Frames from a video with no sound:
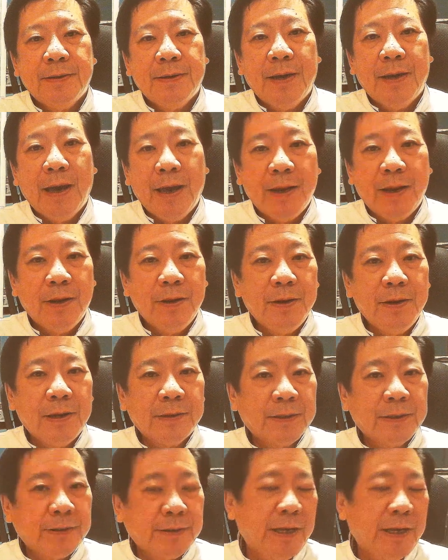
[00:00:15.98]
And
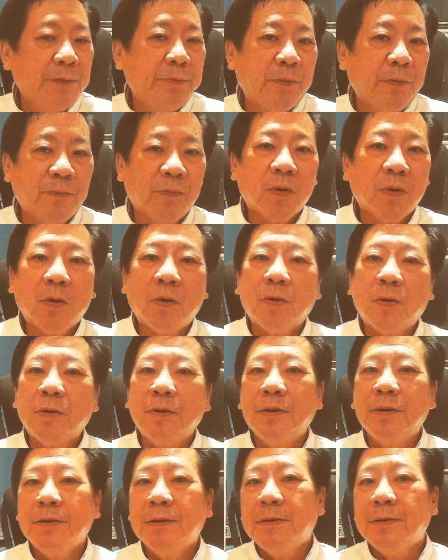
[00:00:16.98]
as I said before,
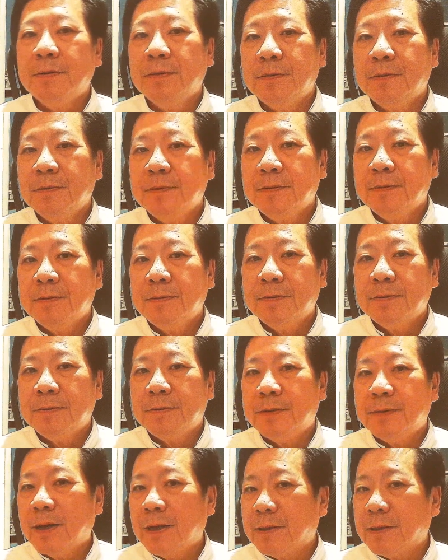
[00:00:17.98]

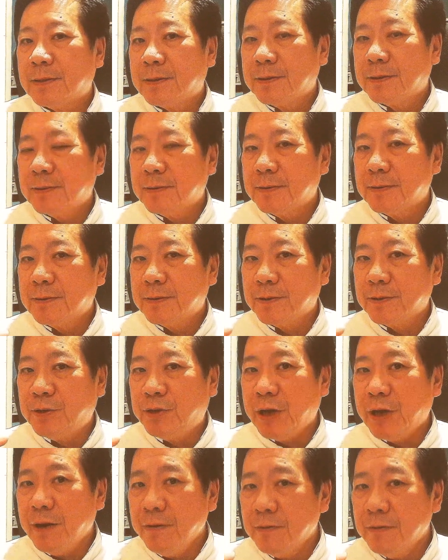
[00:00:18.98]
that the
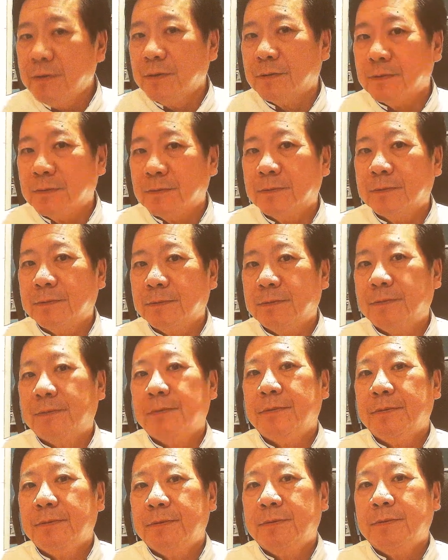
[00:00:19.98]
general
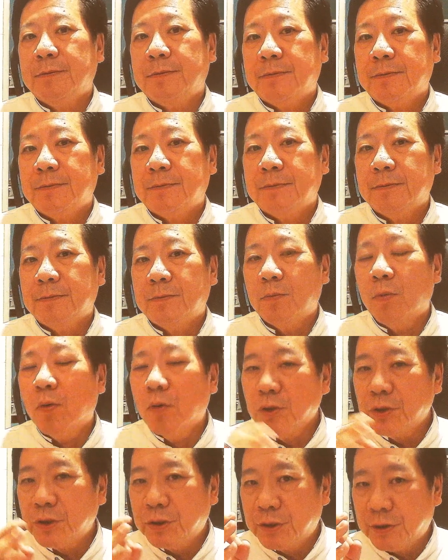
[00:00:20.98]

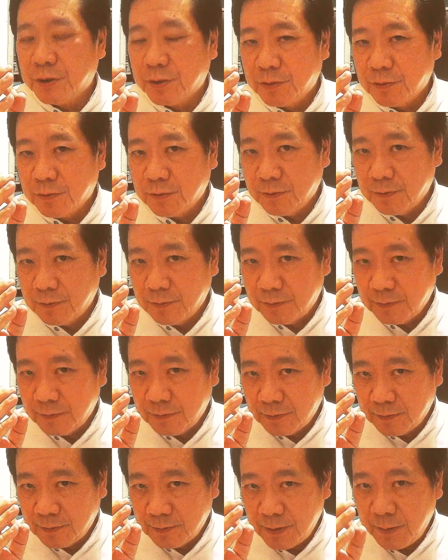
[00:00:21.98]
most
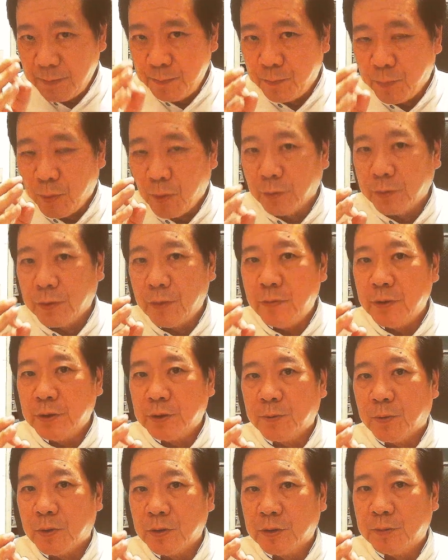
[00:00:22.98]
important
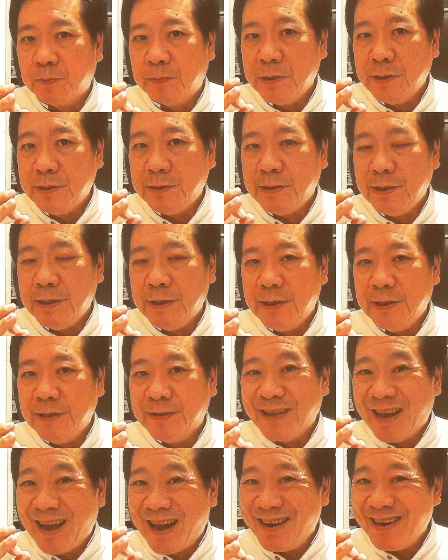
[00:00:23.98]
responsibility
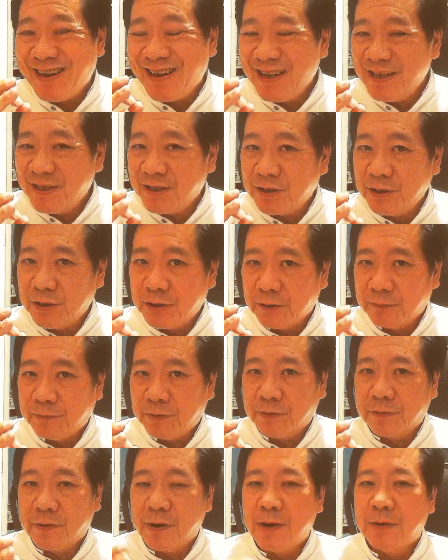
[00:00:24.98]
is analysis of
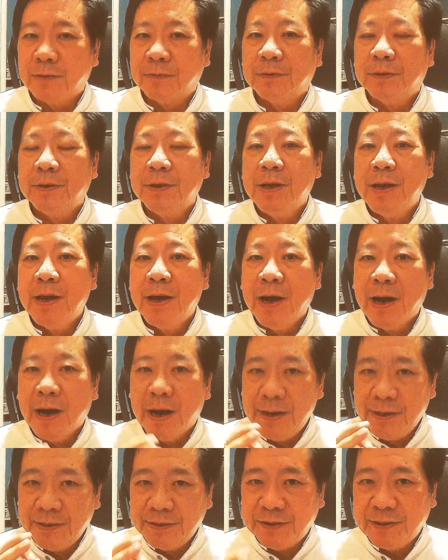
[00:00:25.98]
the ground,
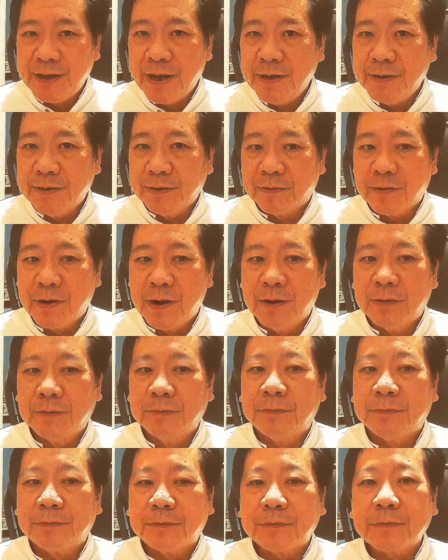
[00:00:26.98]
understand the
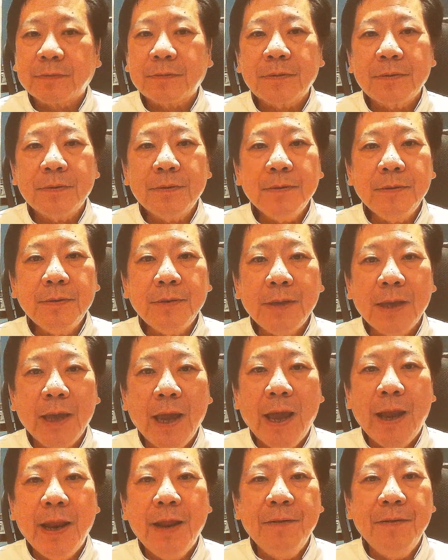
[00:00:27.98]
ground,
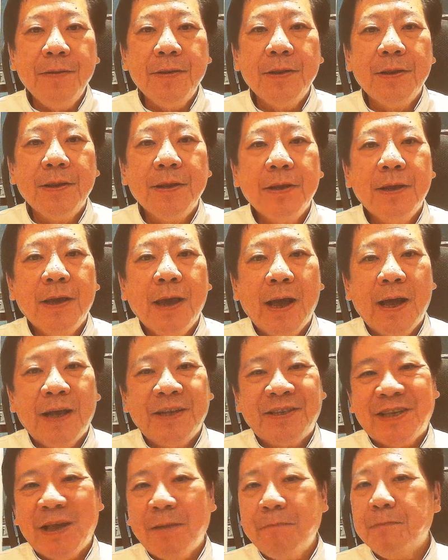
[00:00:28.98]
and then
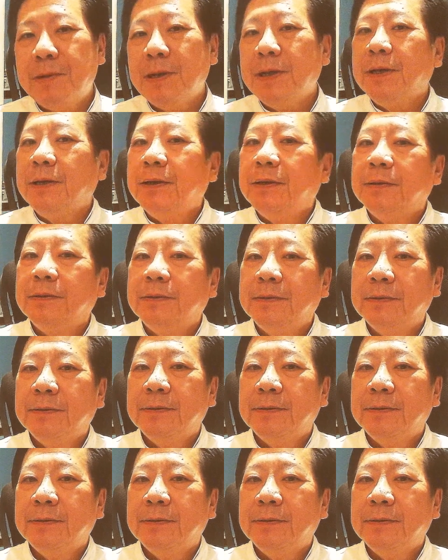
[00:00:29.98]
assembling